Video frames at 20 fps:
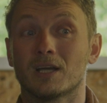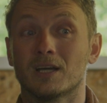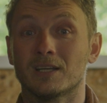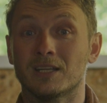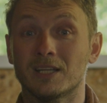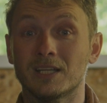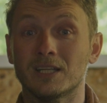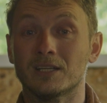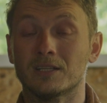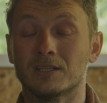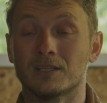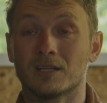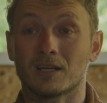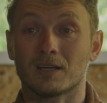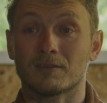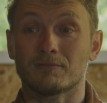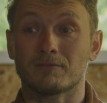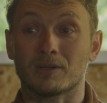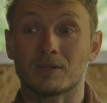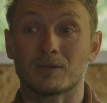a need,
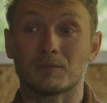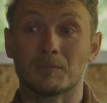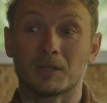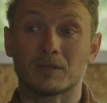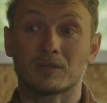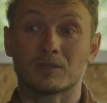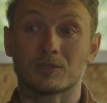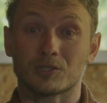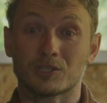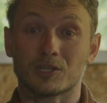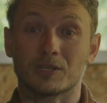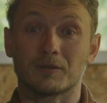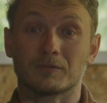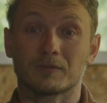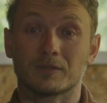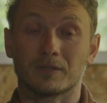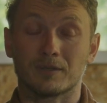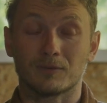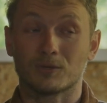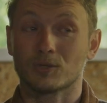a fundamental
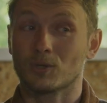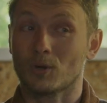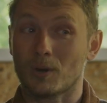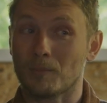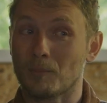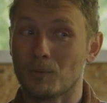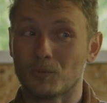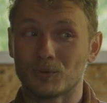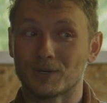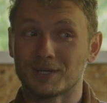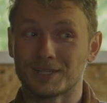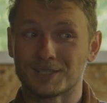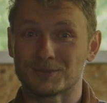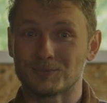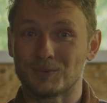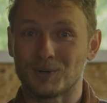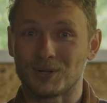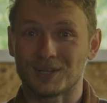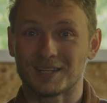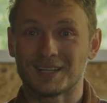shift, even though I'm a really
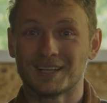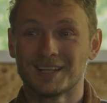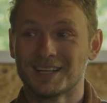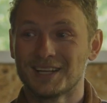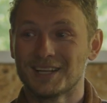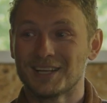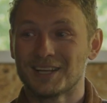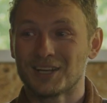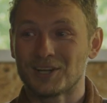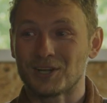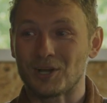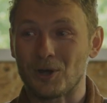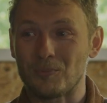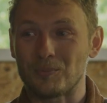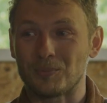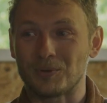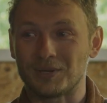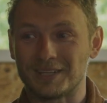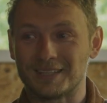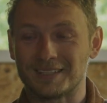small
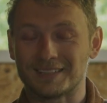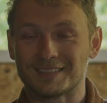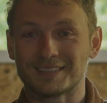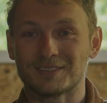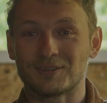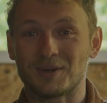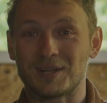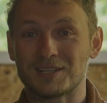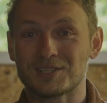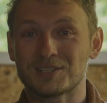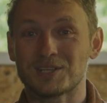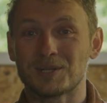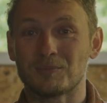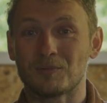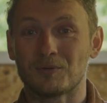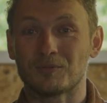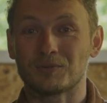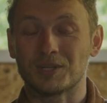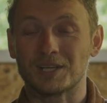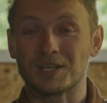company in the grand
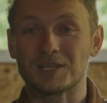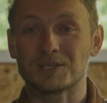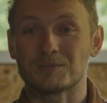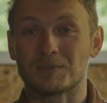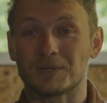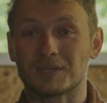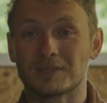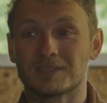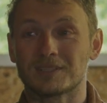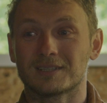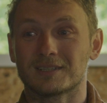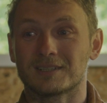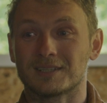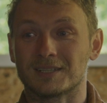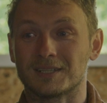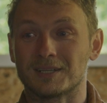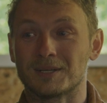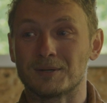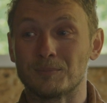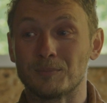scheme of things, but
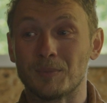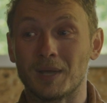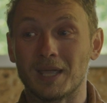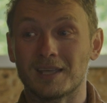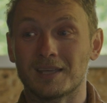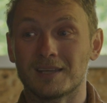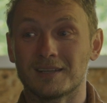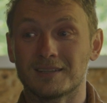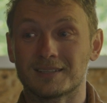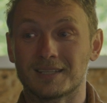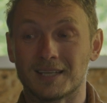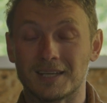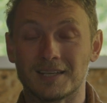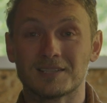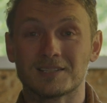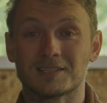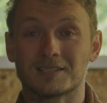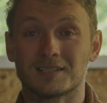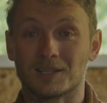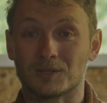making
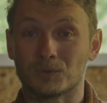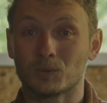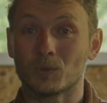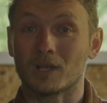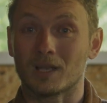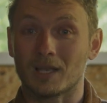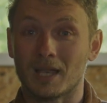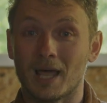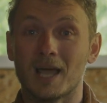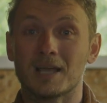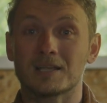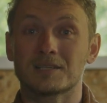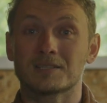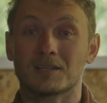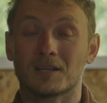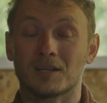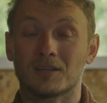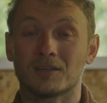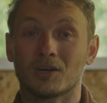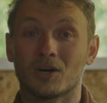things that will last
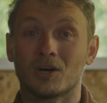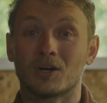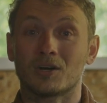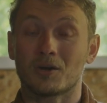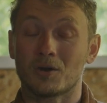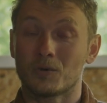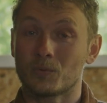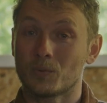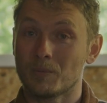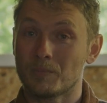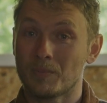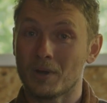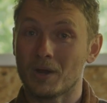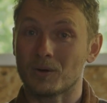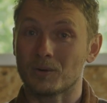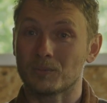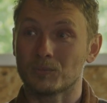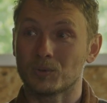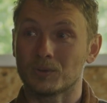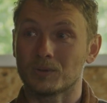and are
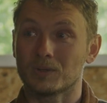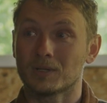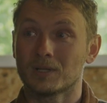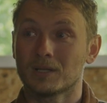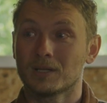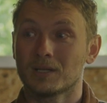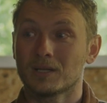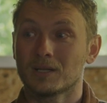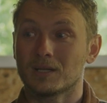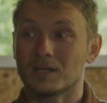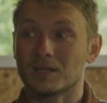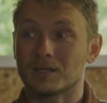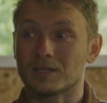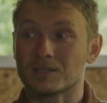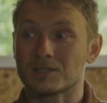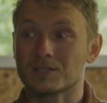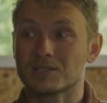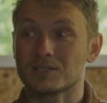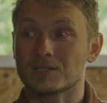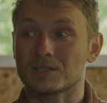repairable
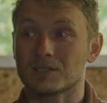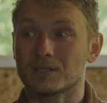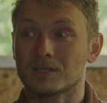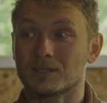is